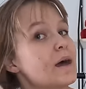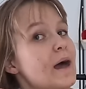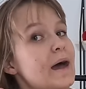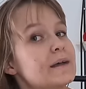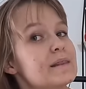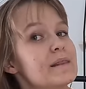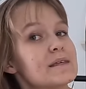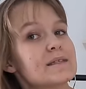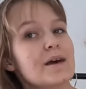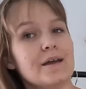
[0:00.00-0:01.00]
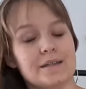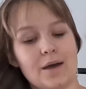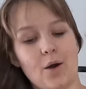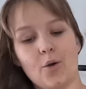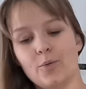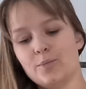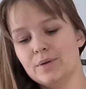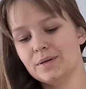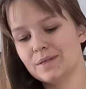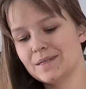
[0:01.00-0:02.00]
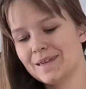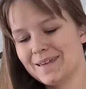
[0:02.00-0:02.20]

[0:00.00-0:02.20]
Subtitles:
and this kind of opened